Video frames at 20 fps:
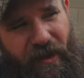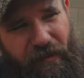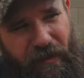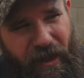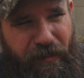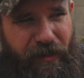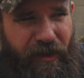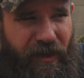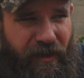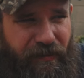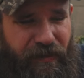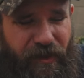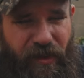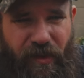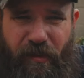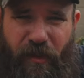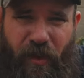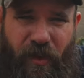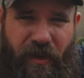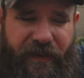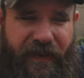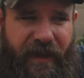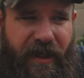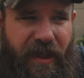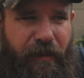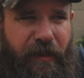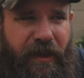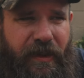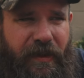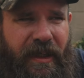I may put a few more in
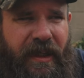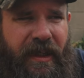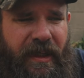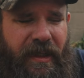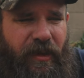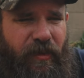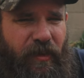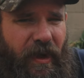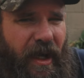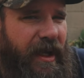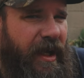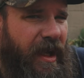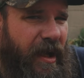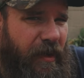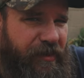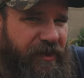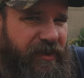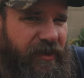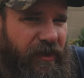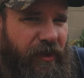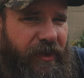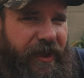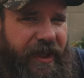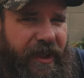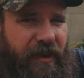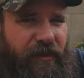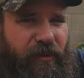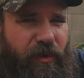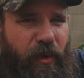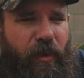there, but right now I'm still
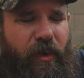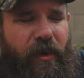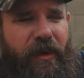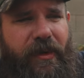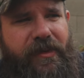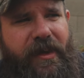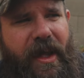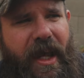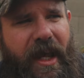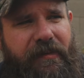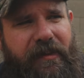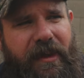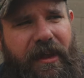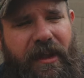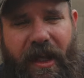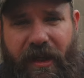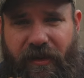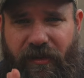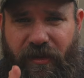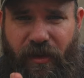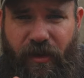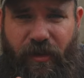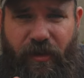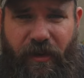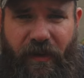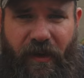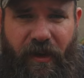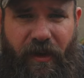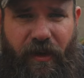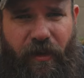leaning towards having like
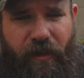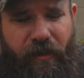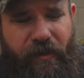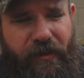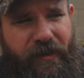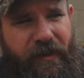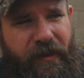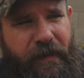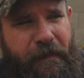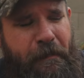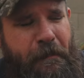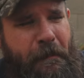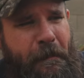two of those.